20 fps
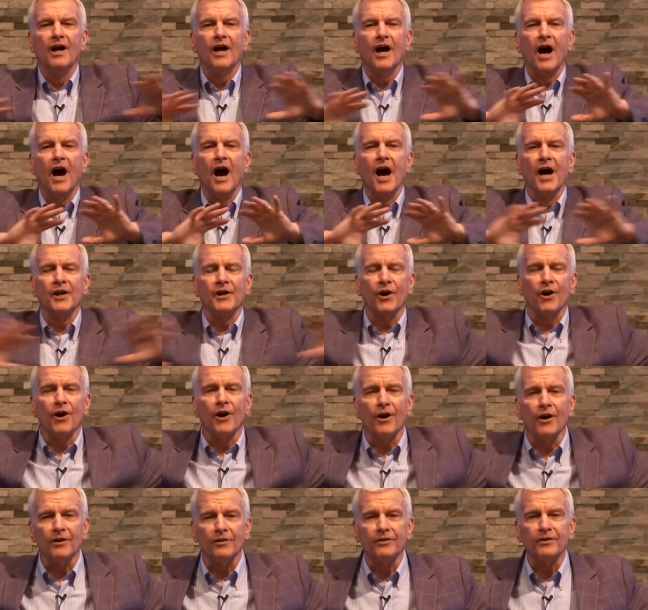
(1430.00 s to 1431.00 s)
on
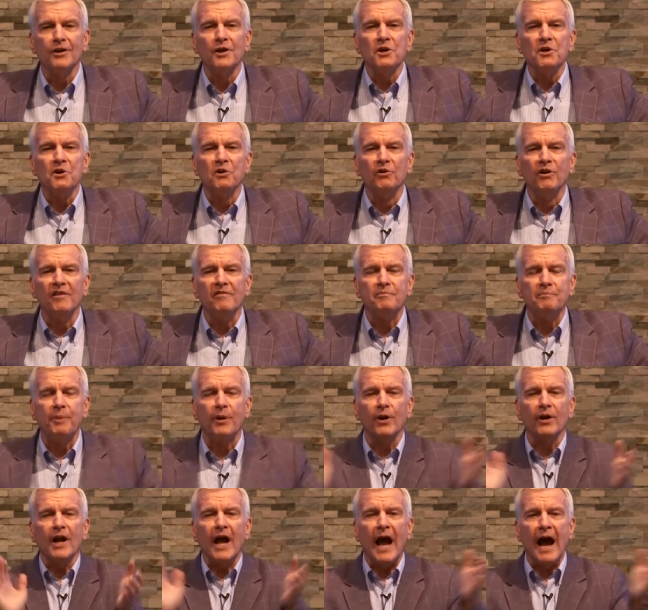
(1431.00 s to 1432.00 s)
earth who have
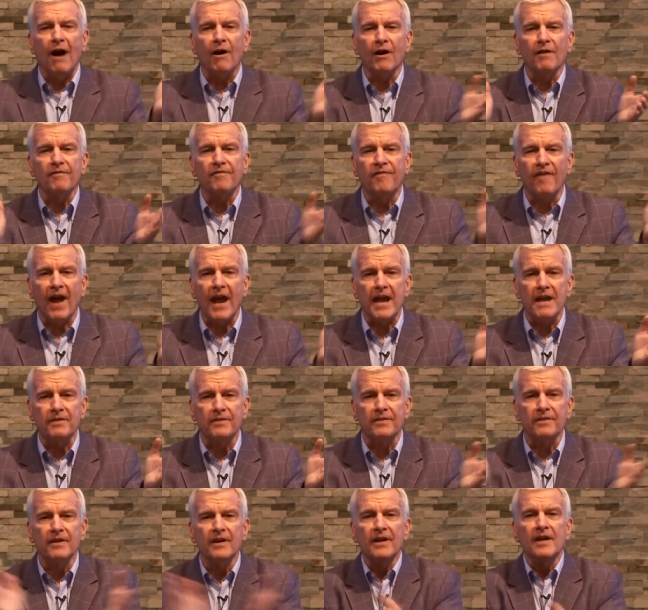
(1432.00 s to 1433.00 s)
put our
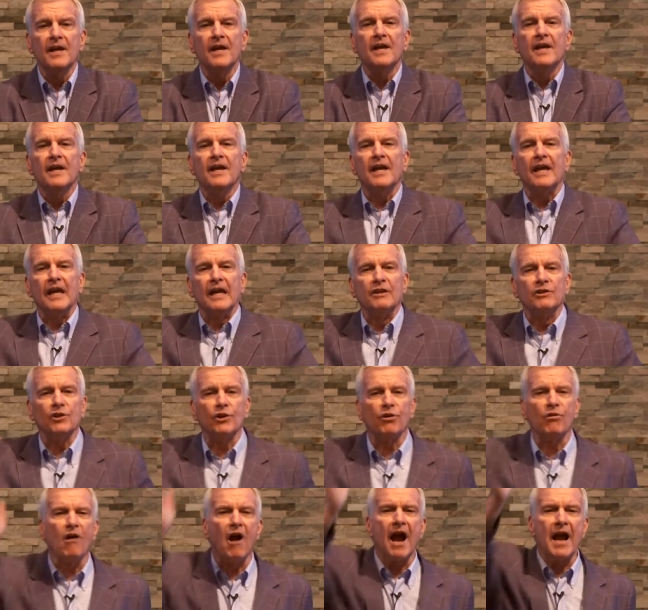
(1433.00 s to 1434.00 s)
faith in
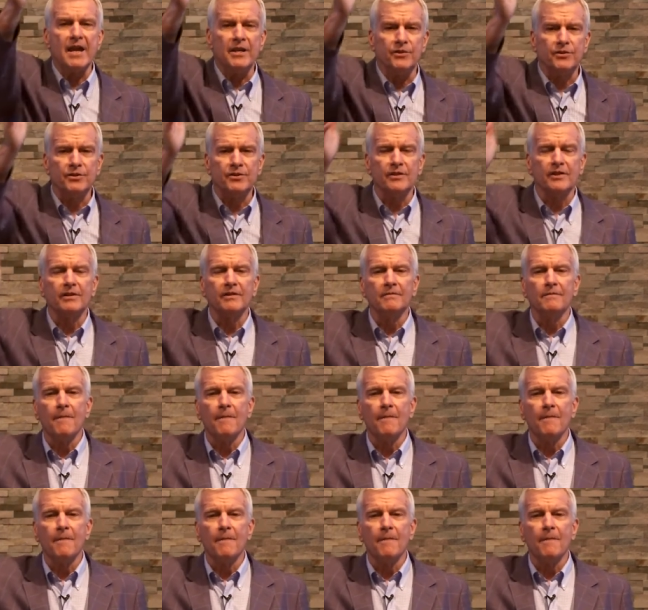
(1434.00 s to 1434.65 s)
Christ.